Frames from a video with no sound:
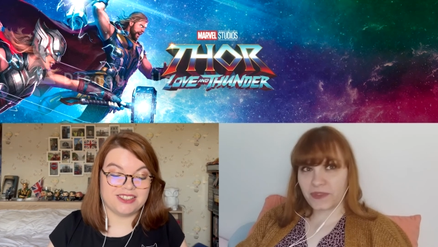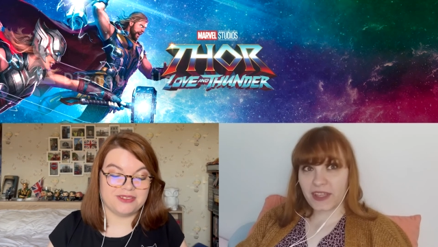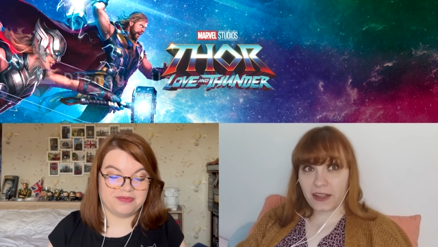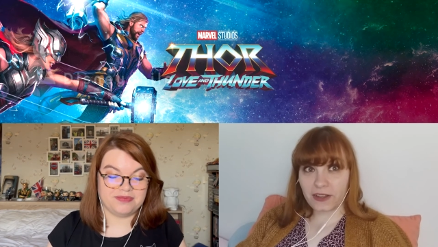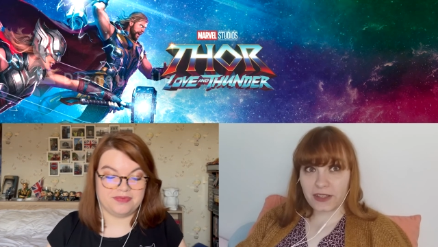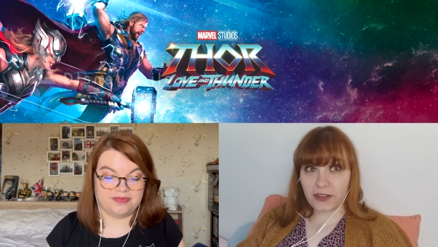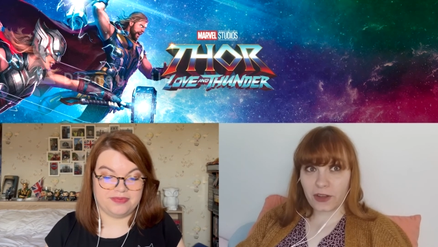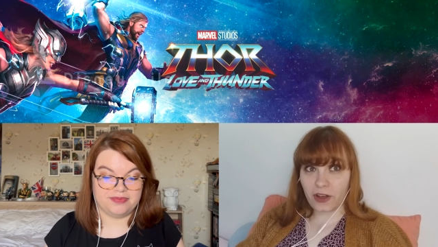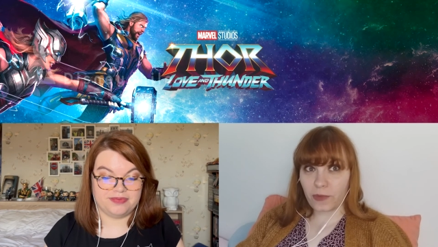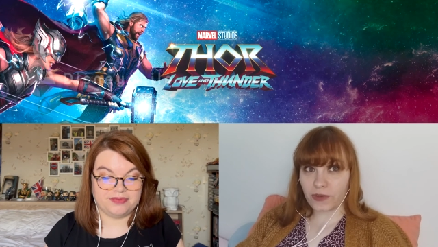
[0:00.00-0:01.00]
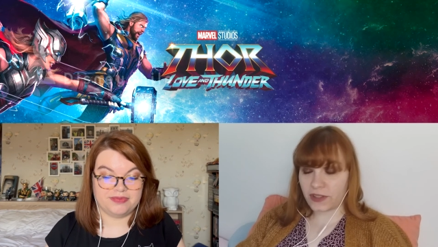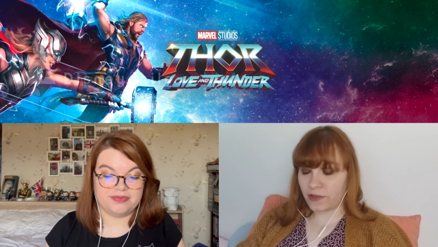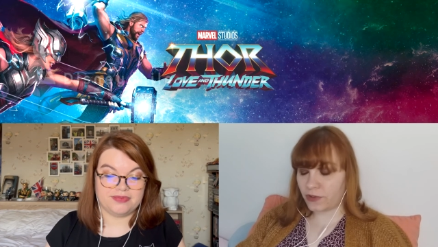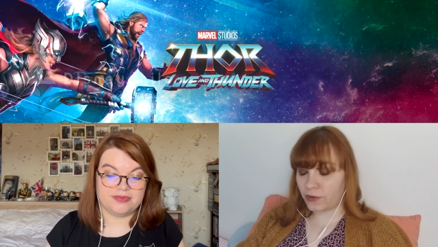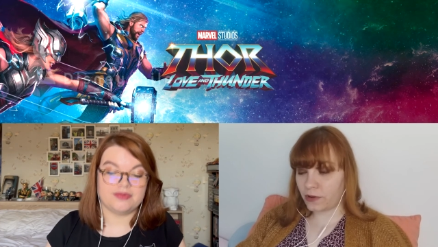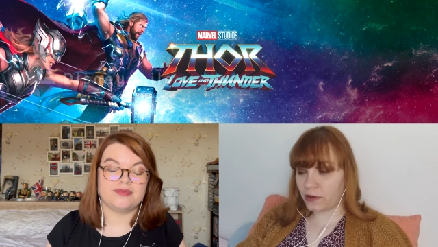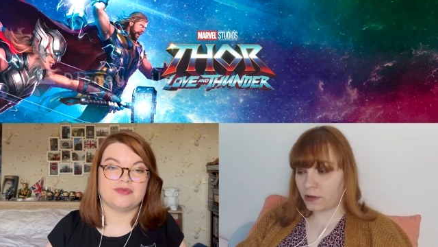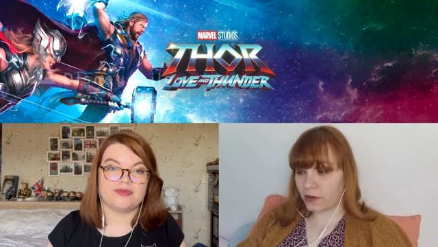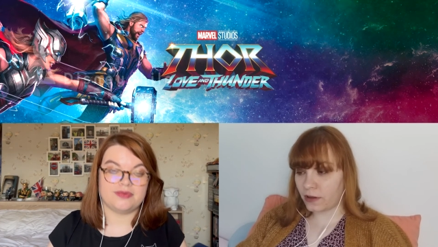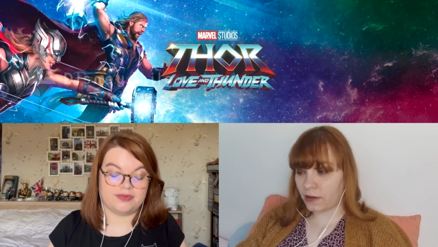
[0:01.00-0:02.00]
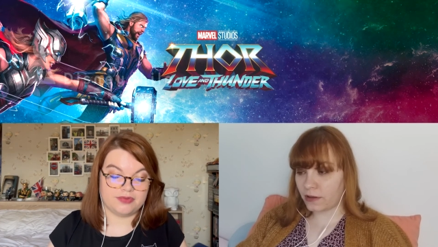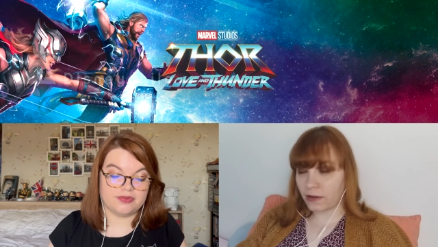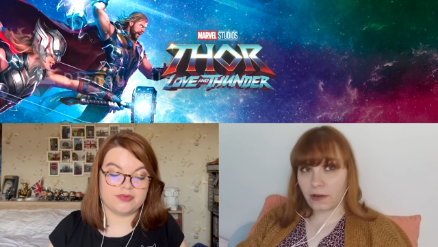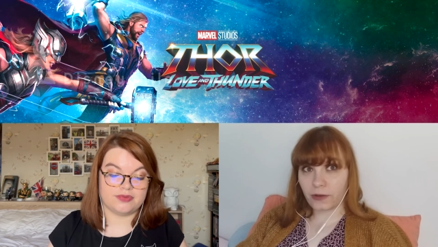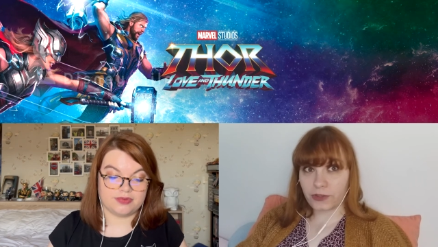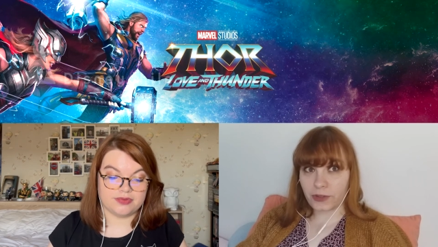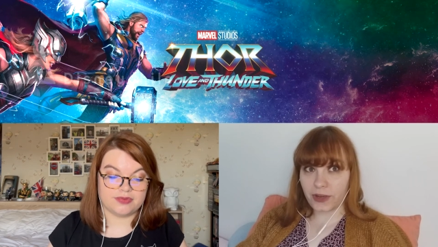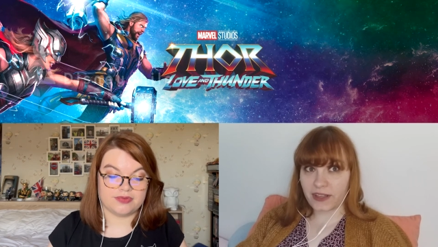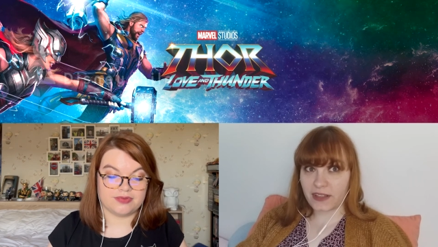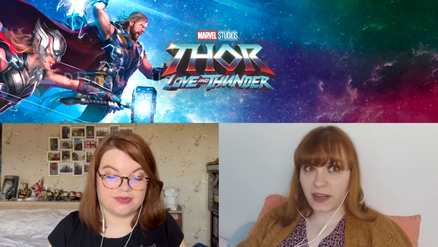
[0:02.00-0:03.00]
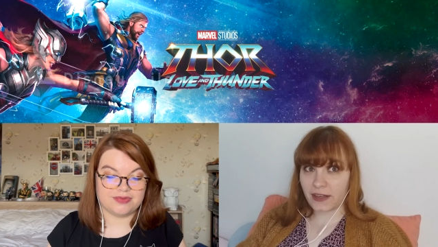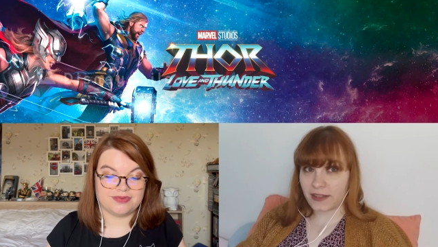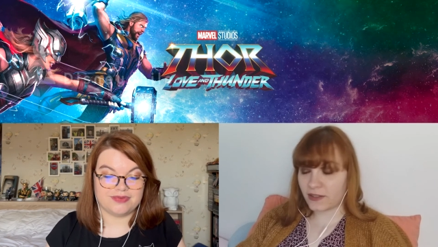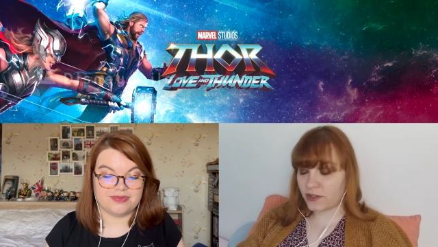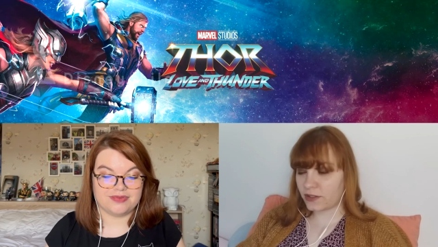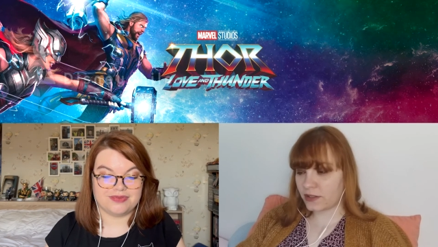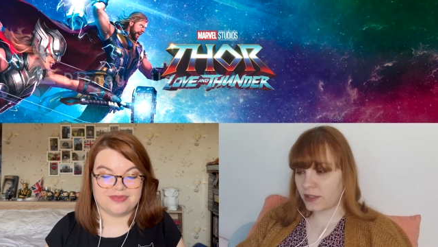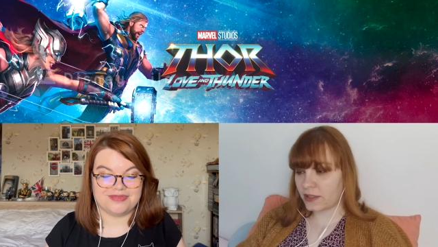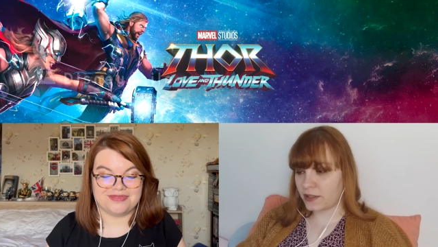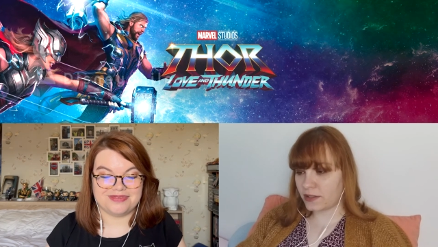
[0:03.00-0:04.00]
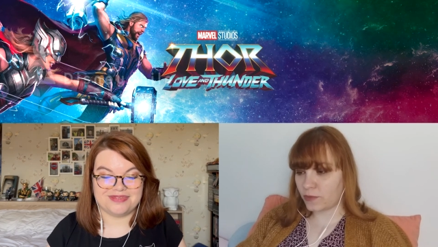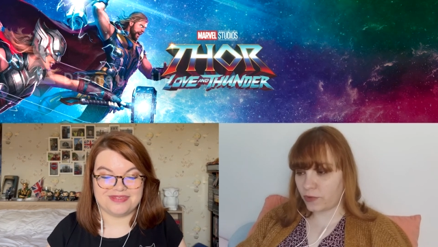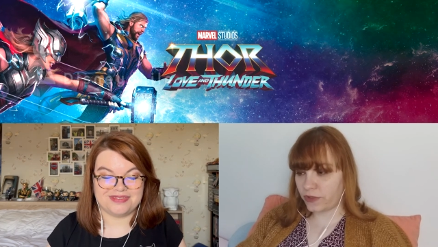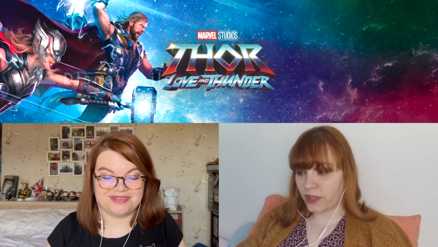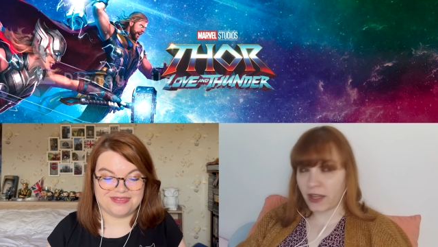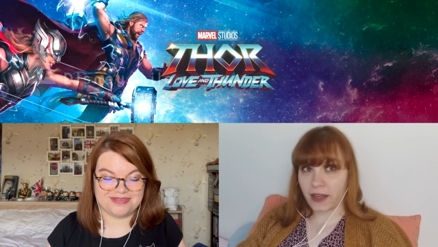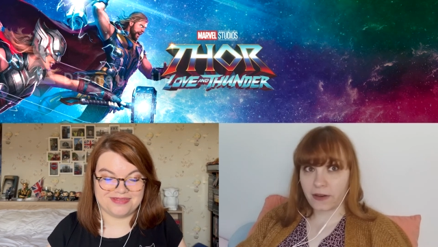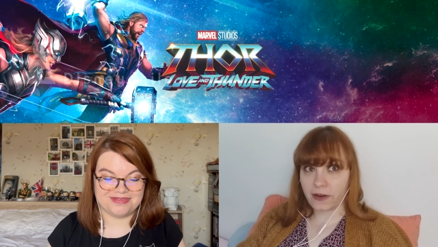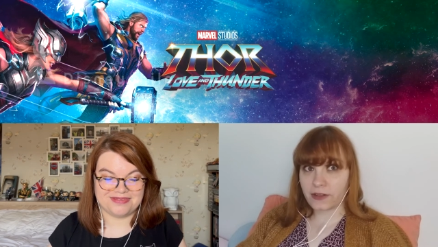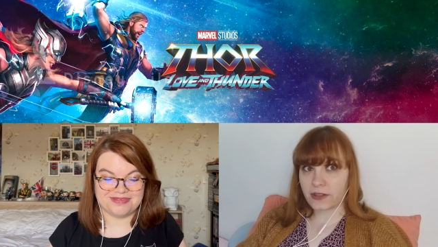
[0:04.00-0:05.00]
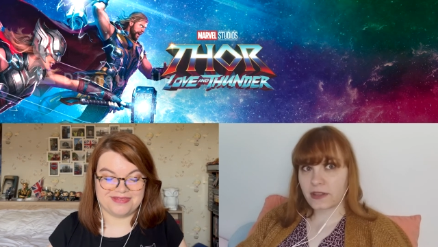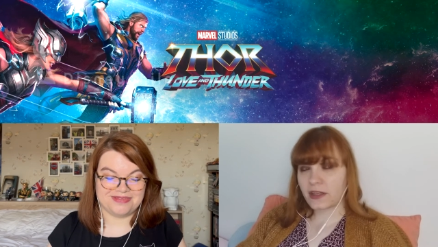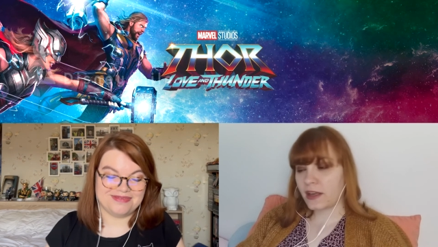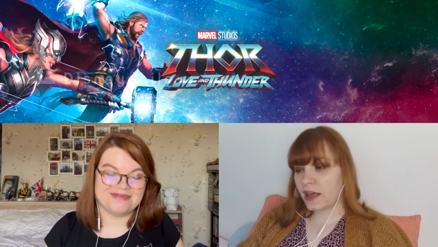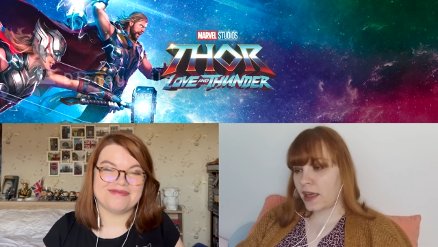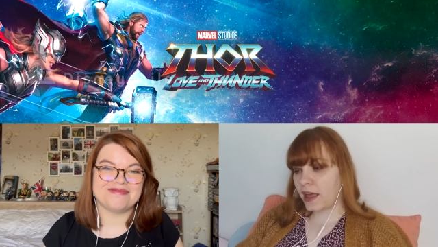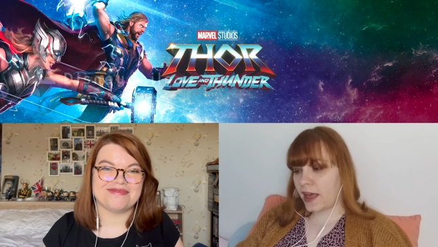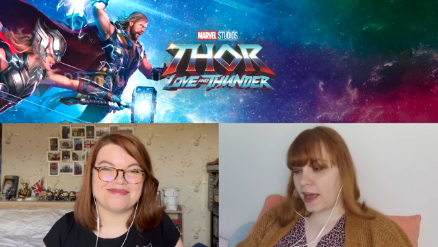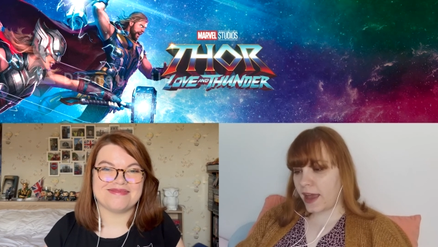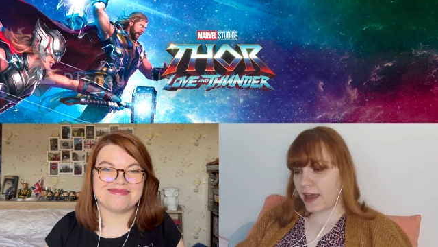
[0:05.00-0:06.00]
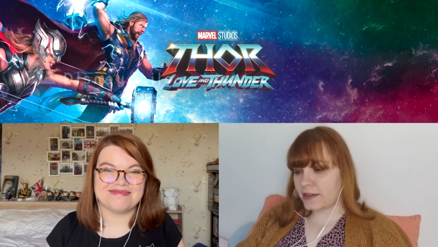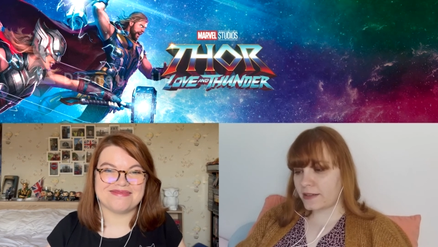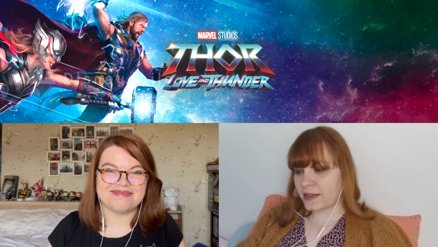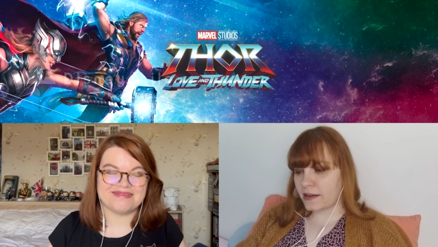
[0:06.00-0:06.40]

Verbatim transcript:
Speaker 1: tell us in the comments if you're also excited to see this movie like us. And